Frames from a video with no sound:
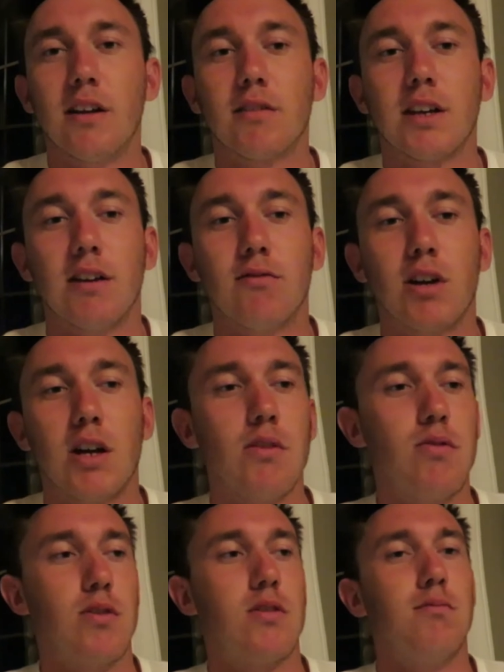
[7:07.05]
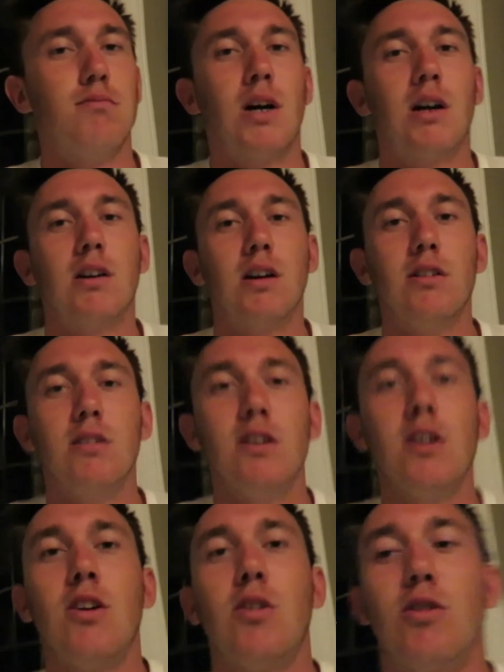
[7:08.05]
I'm getting ready for tomorrow.
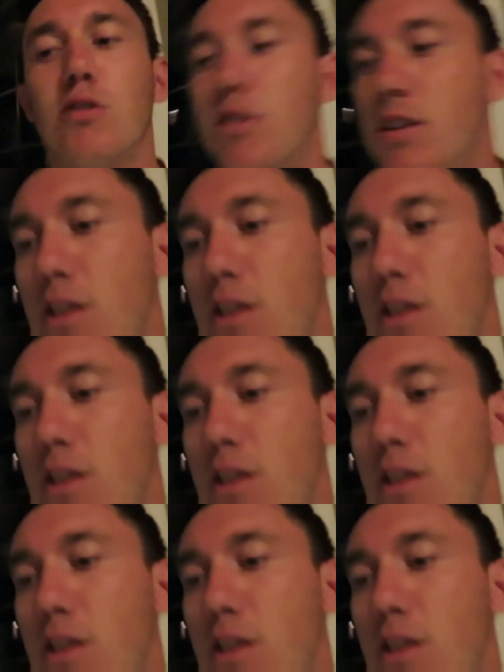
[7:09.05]
Also, I